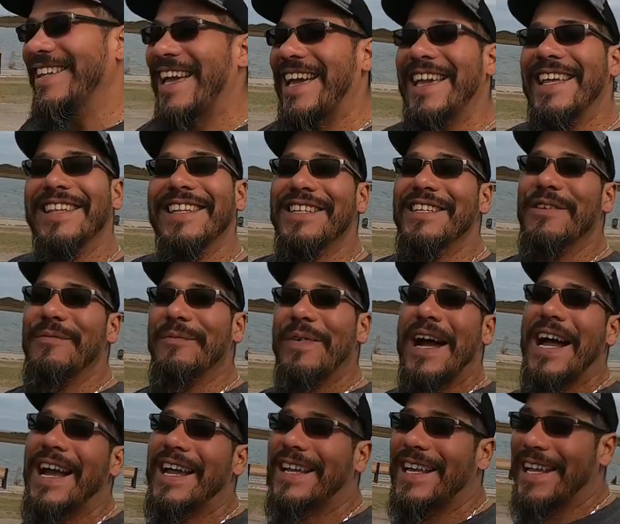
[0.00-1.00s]
they ended up
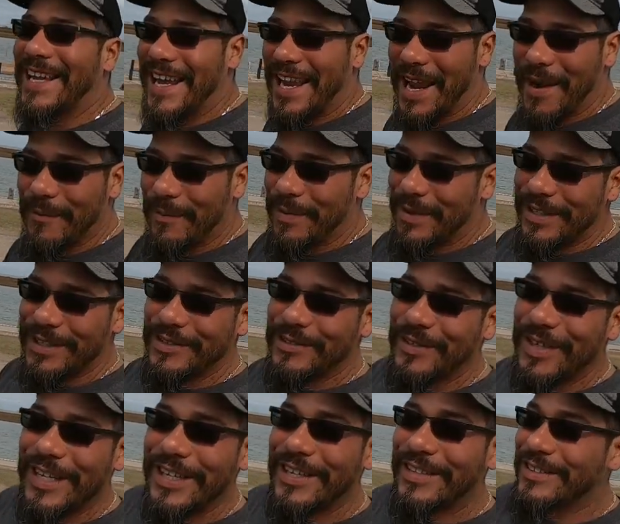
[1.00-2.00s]
buying a camper as
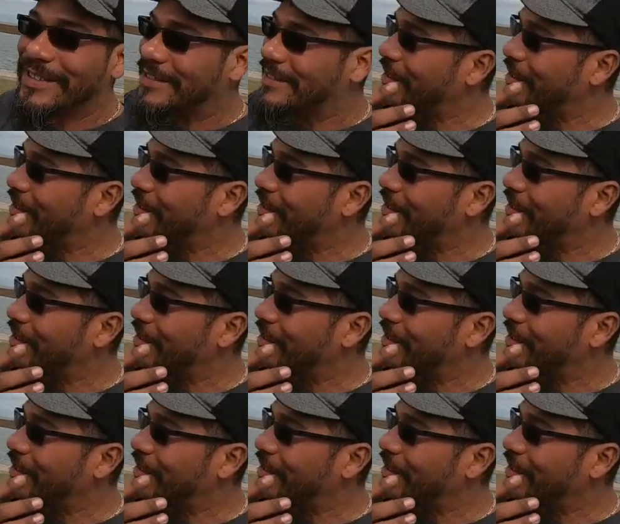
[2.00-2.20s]
well.